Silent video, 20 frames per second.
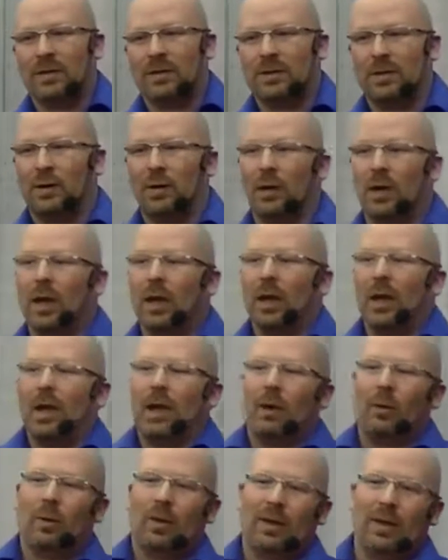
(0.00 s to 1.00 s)
So
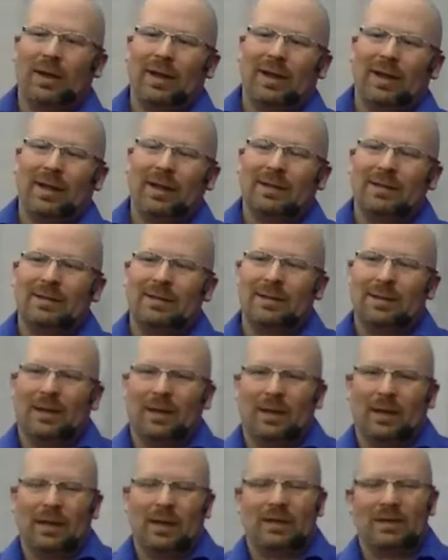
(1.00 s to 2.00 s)
really it's
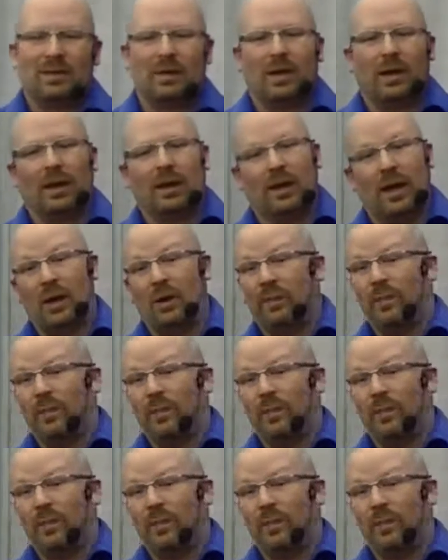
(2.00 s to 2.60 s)
now